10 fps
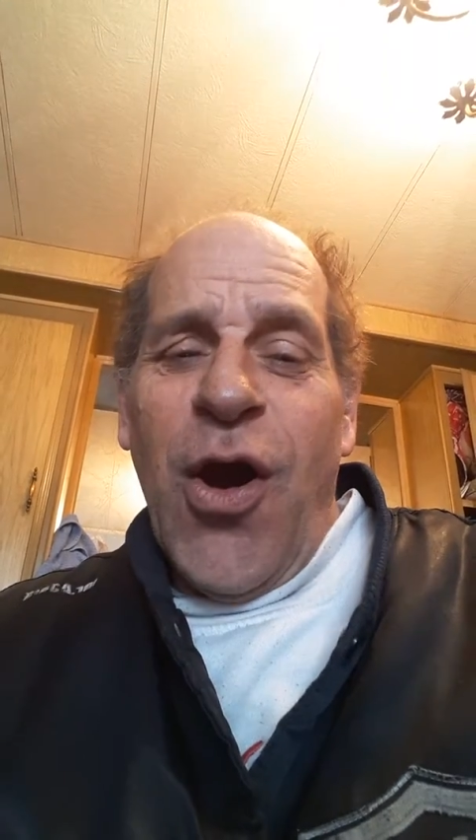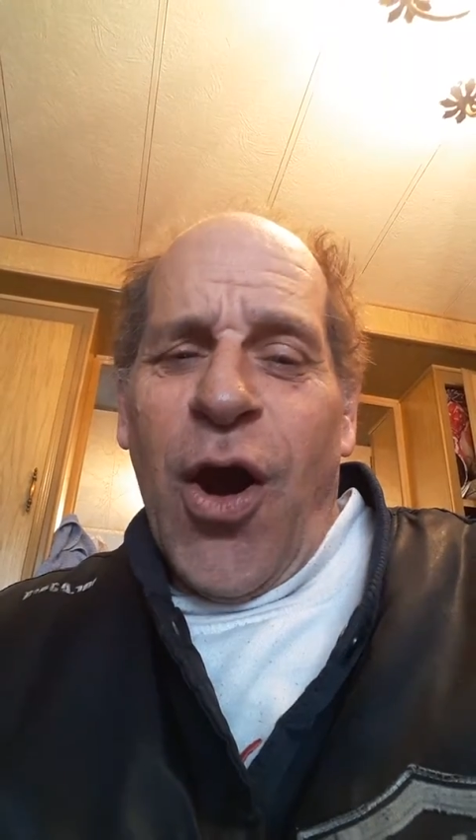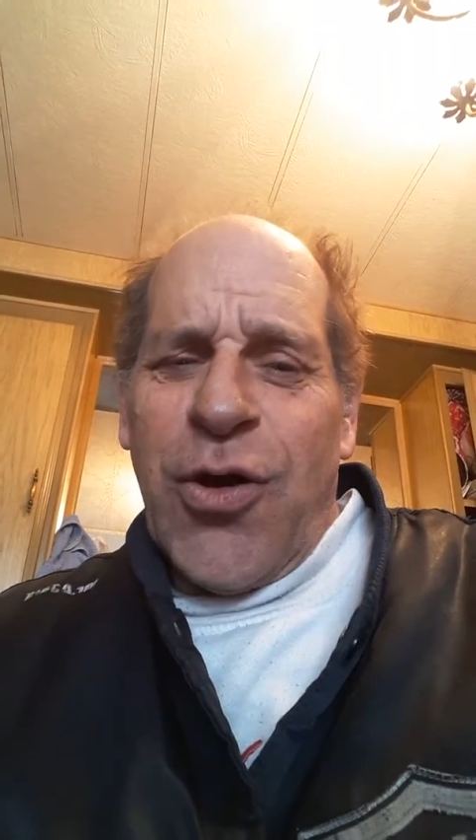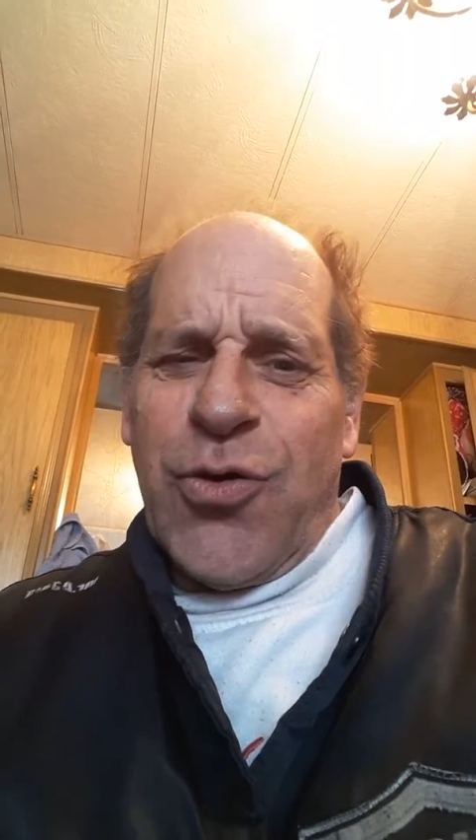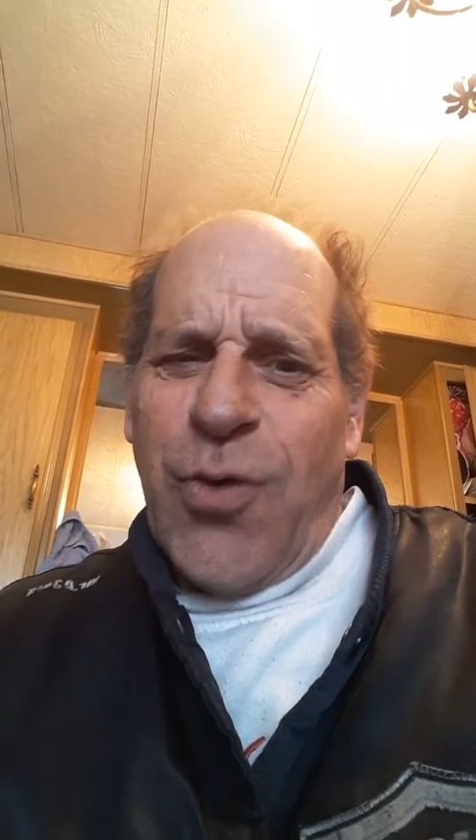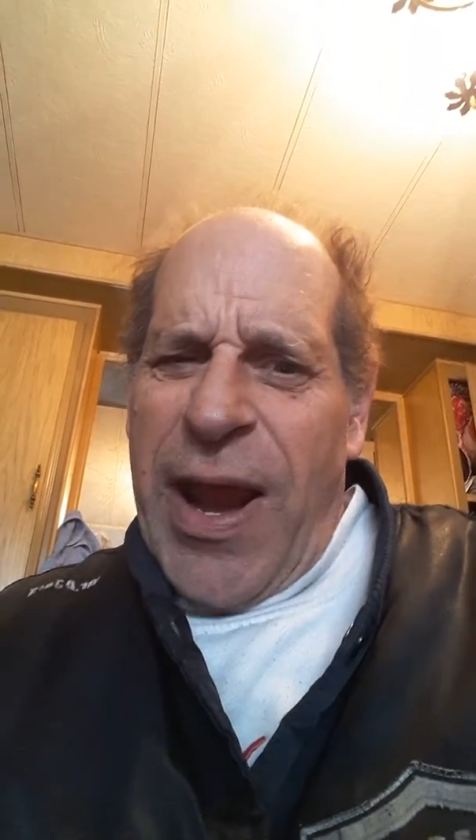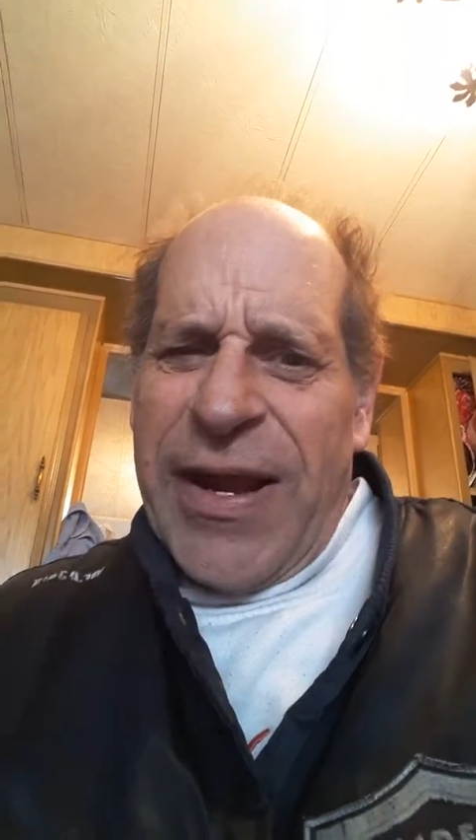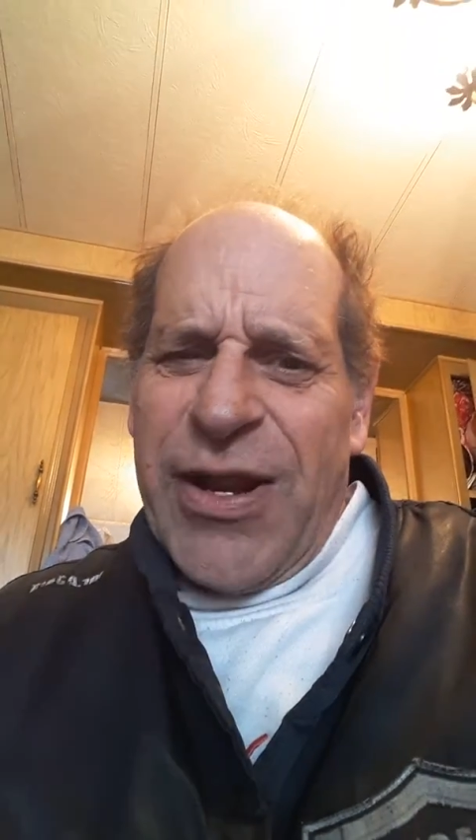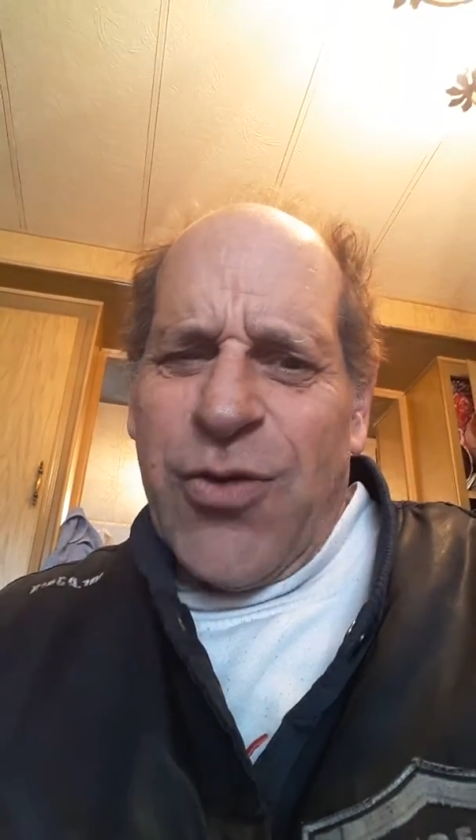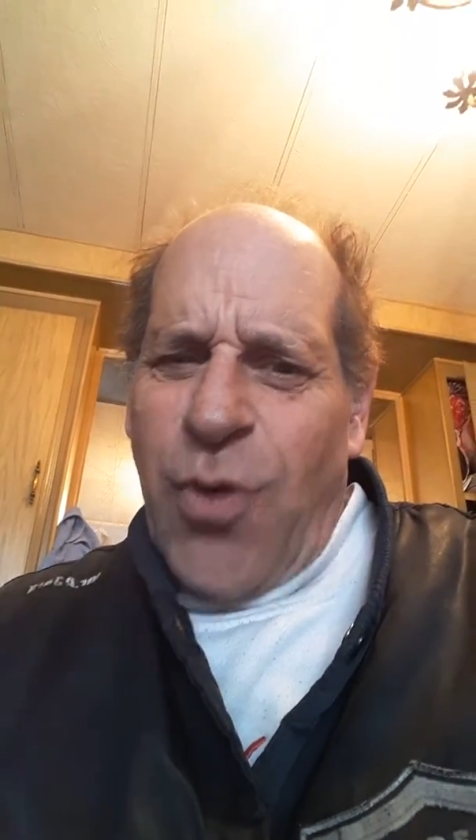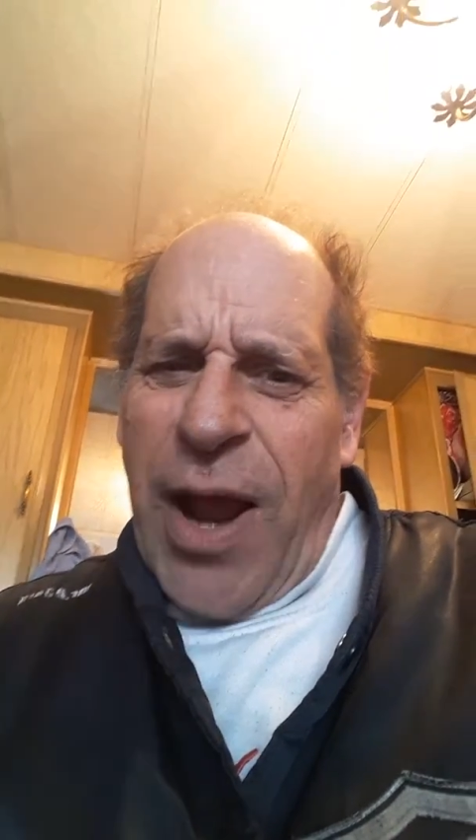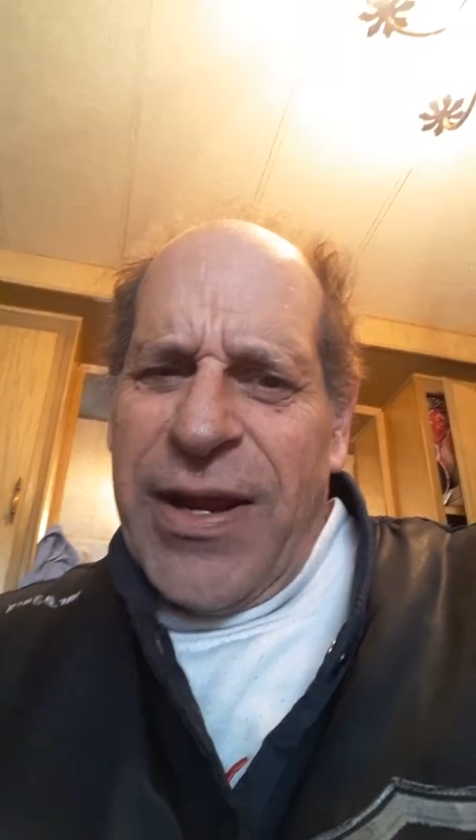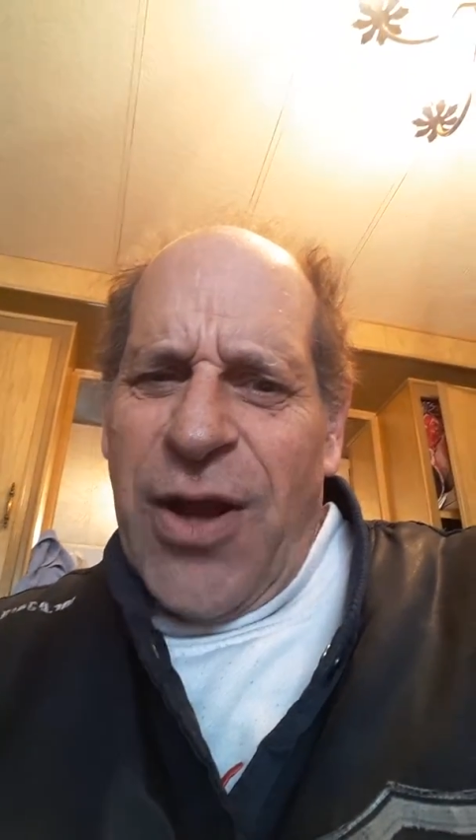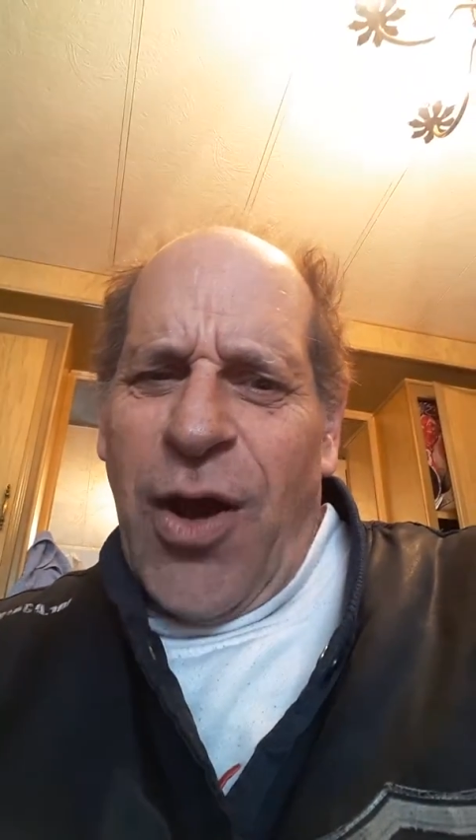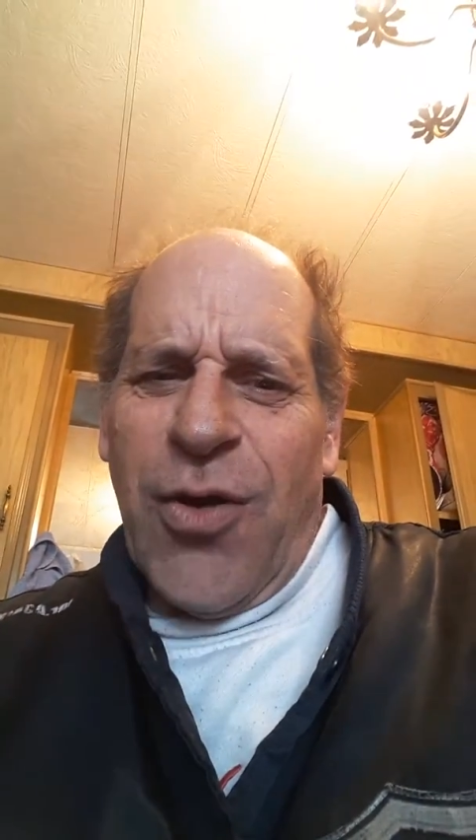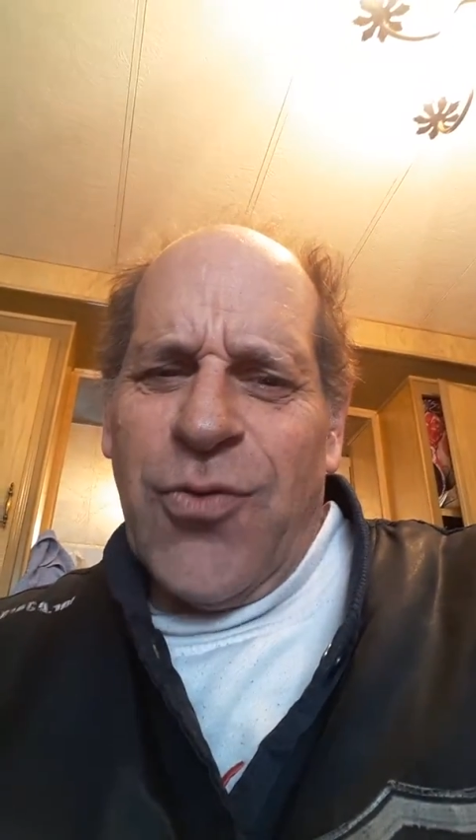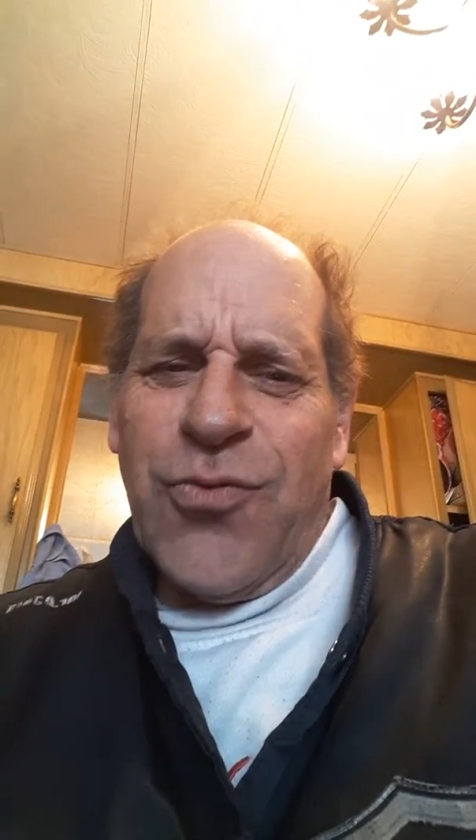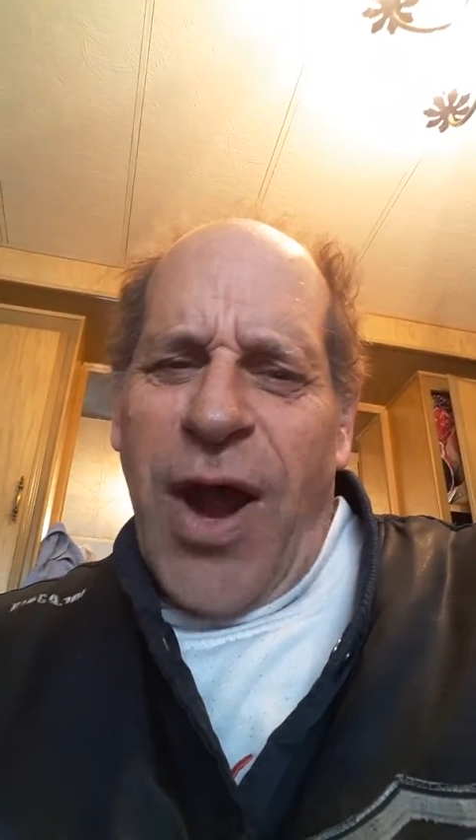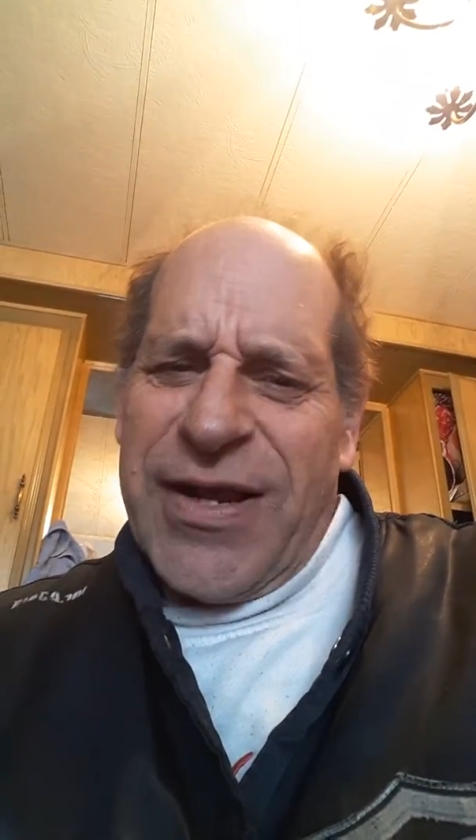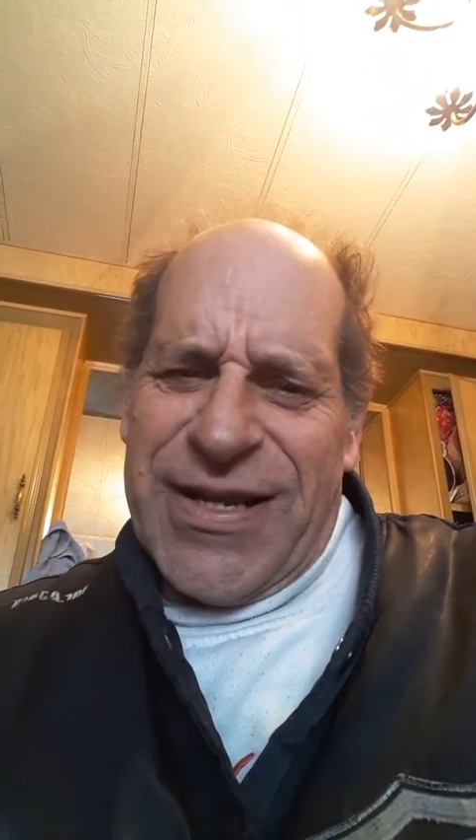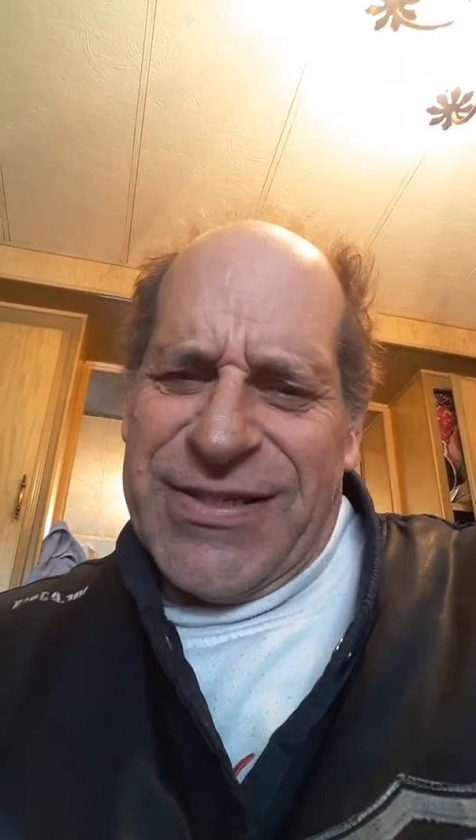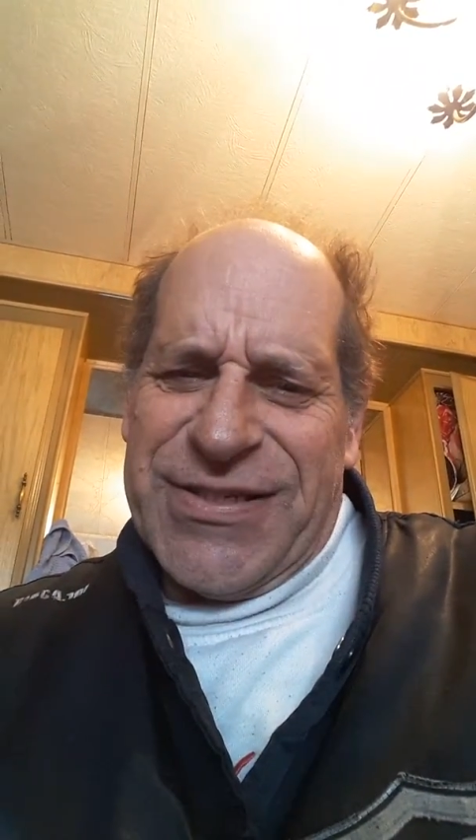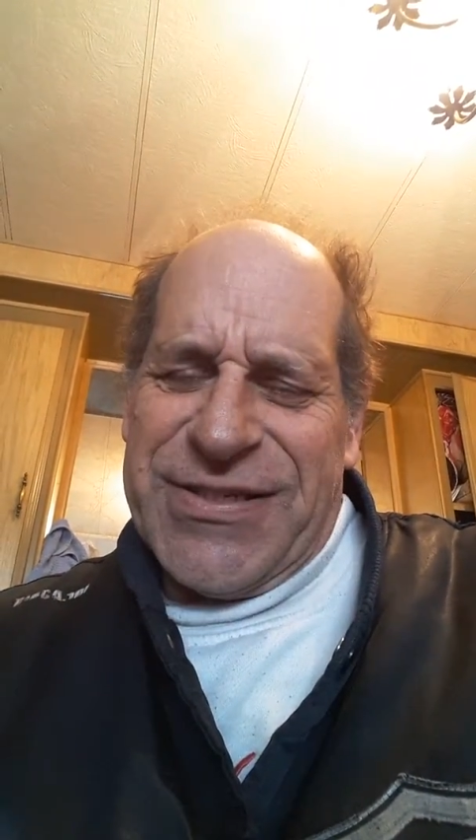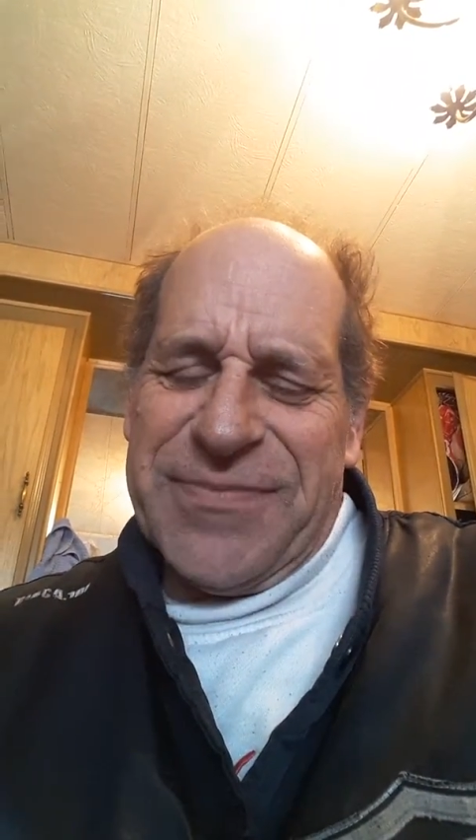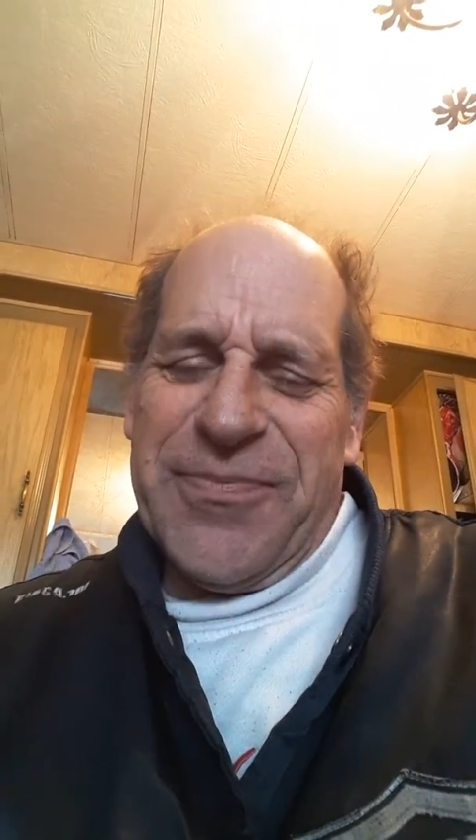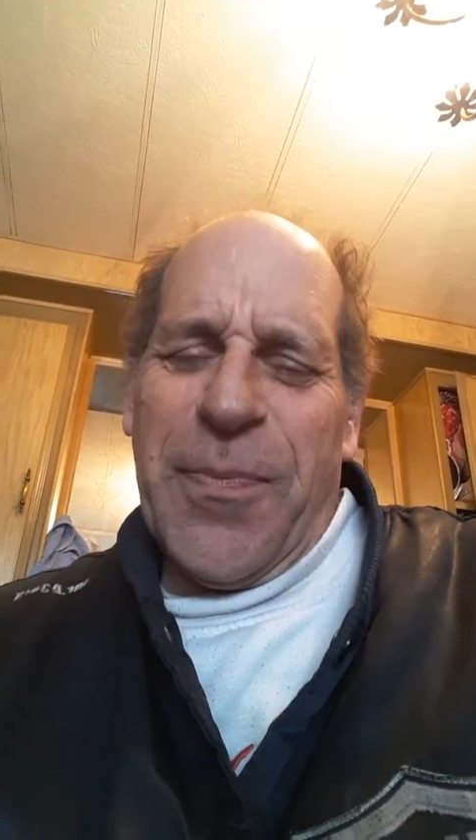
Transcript: are creating quite a ruckus.